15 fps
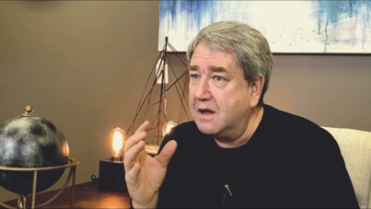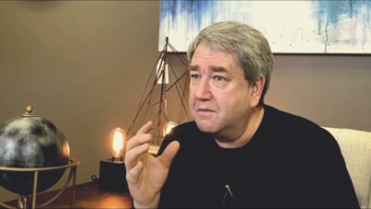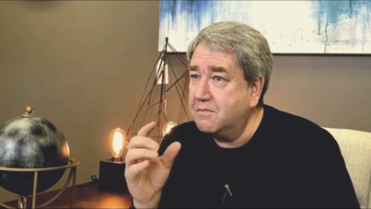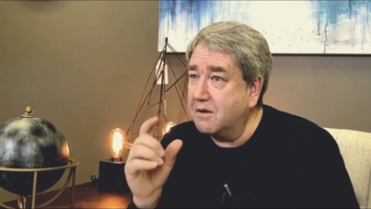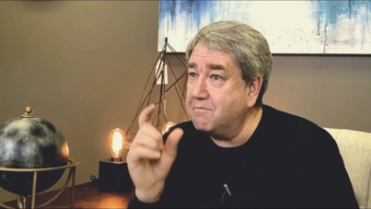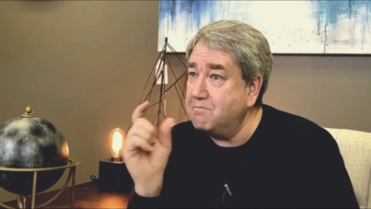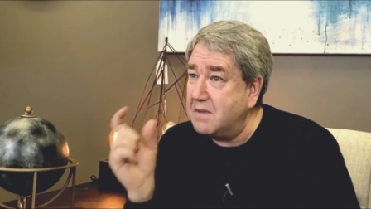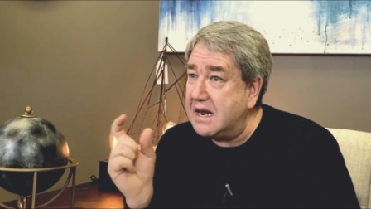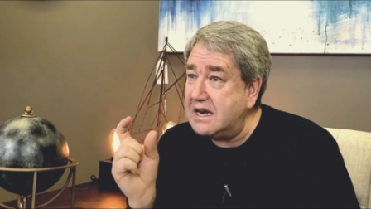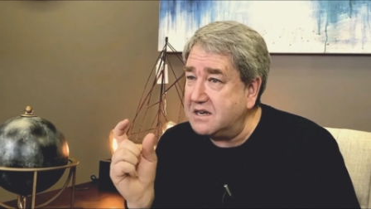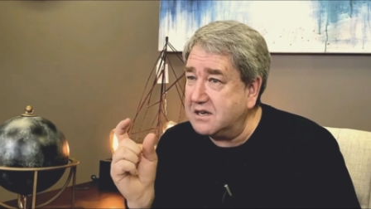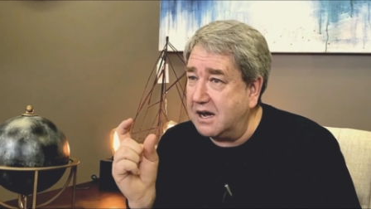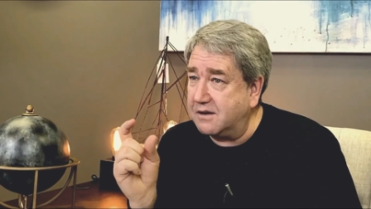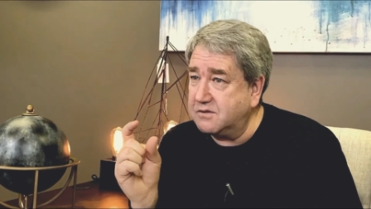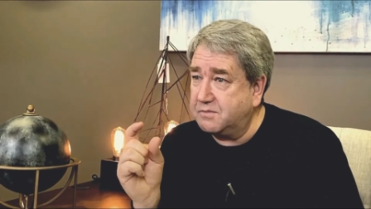but many
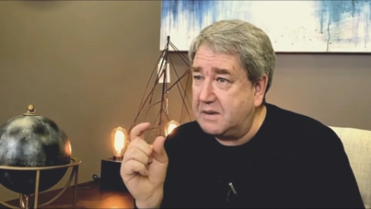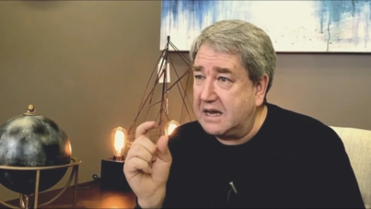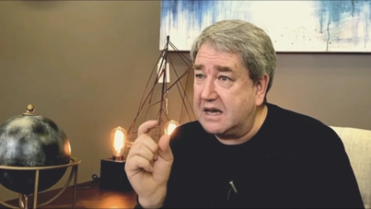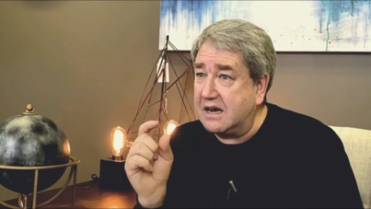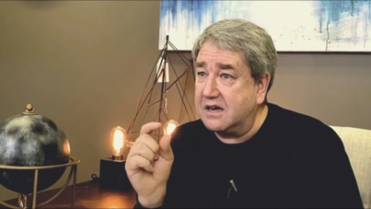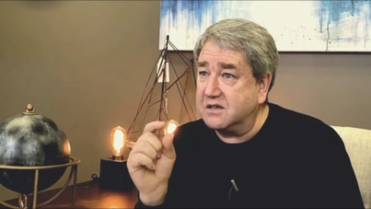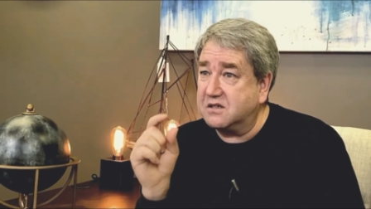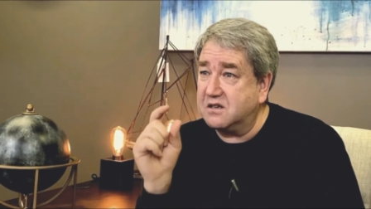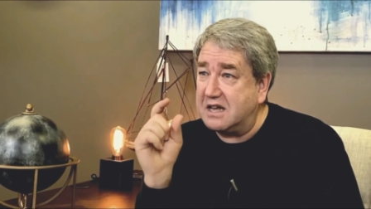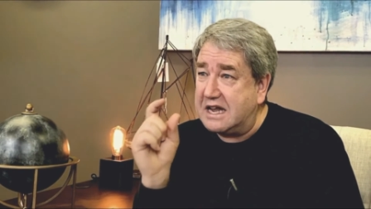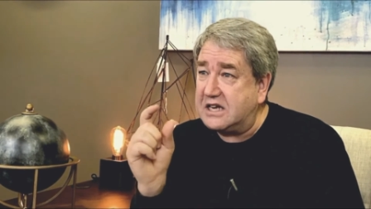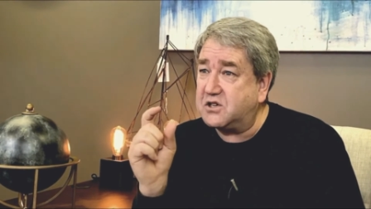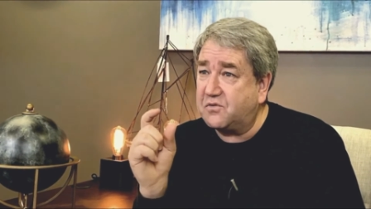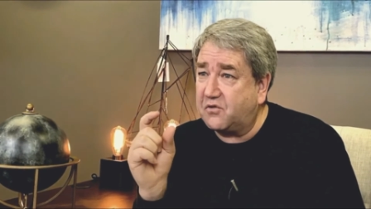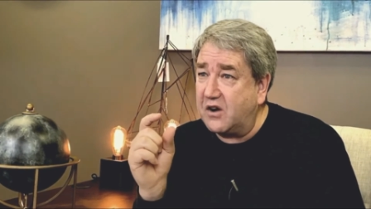times because
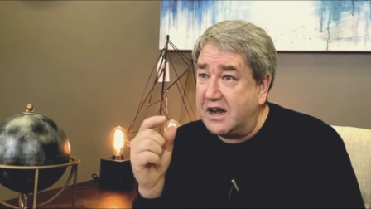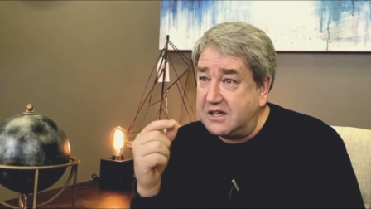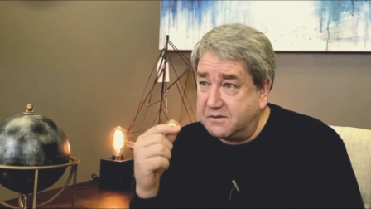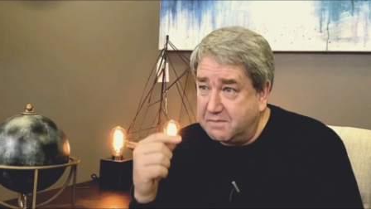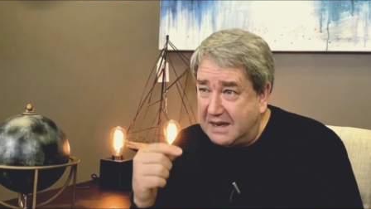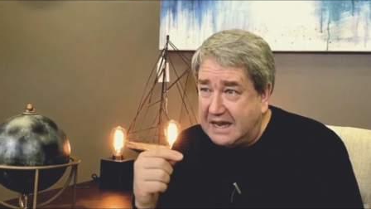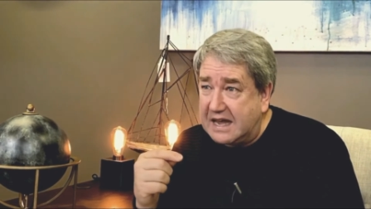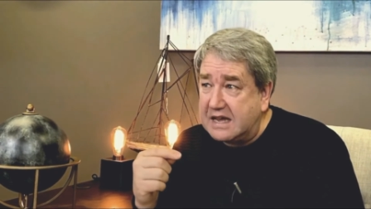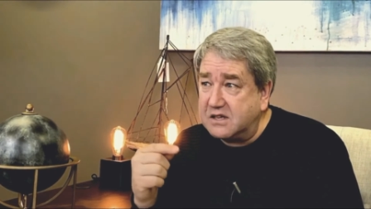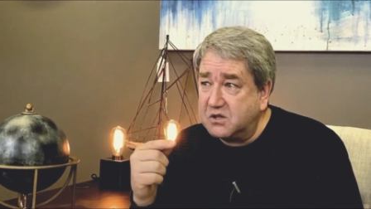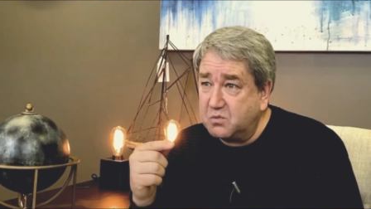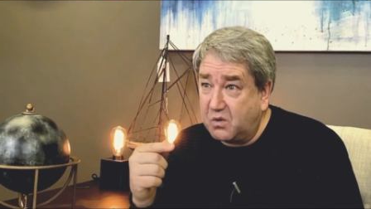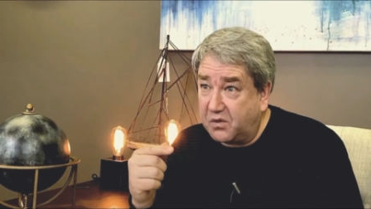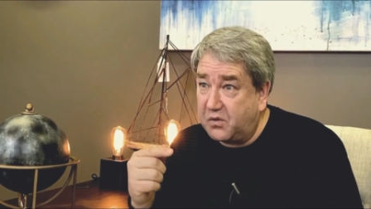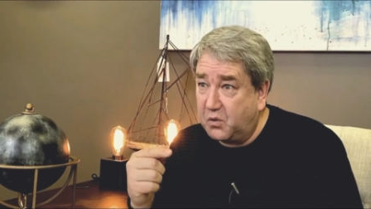each phrase begins
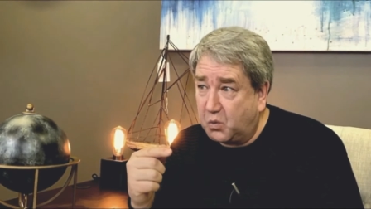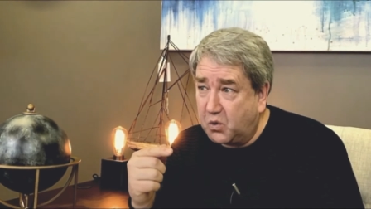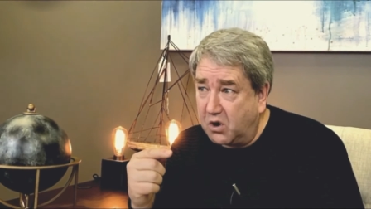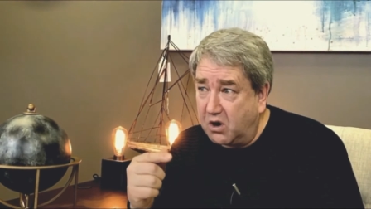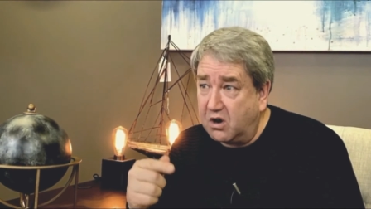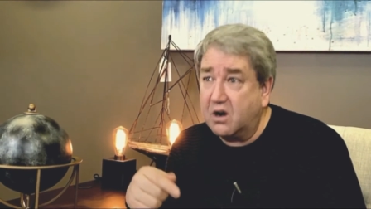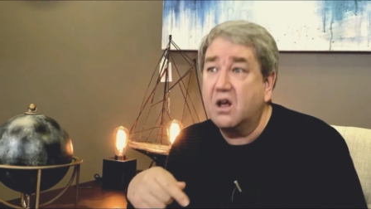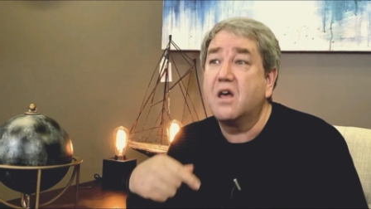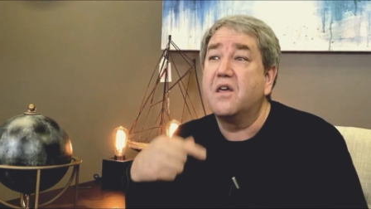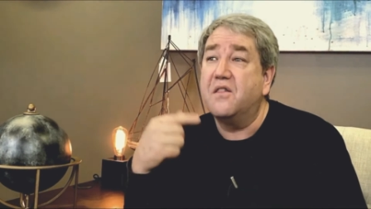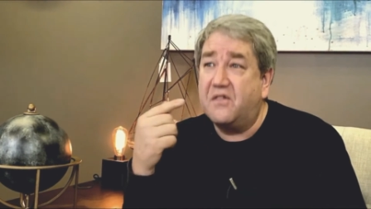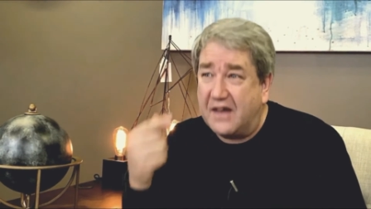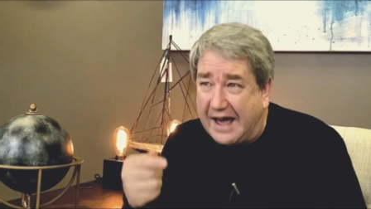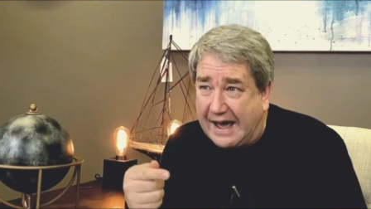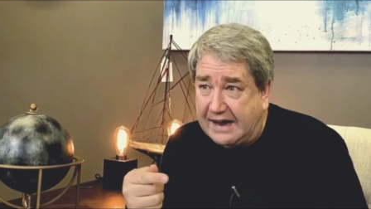with the word
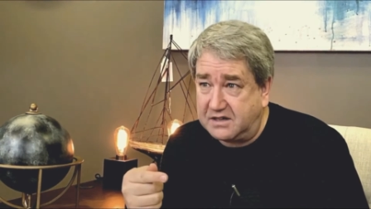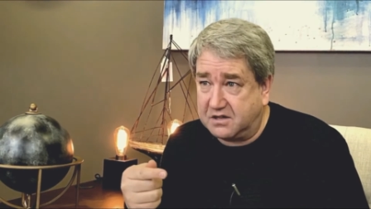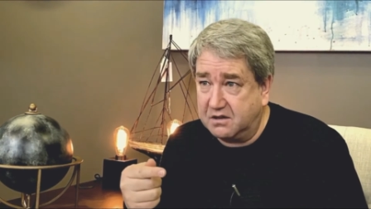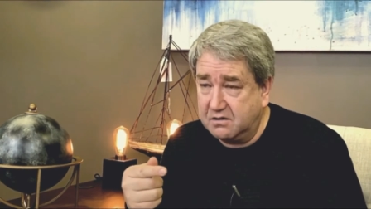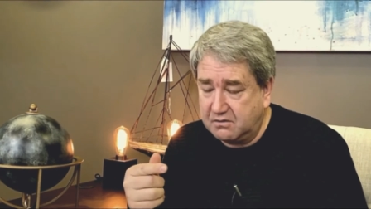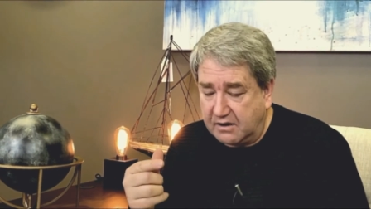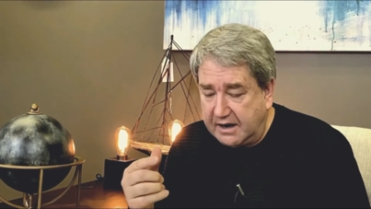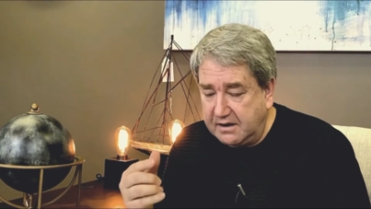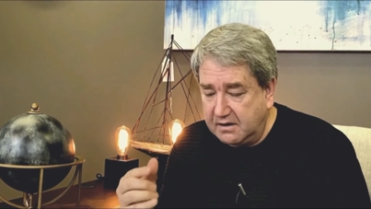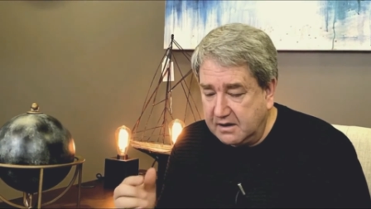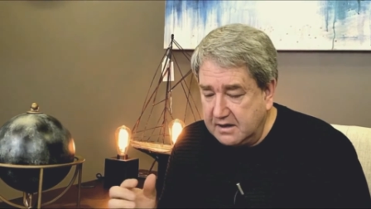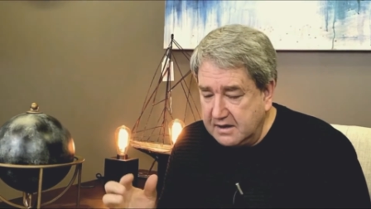that, right?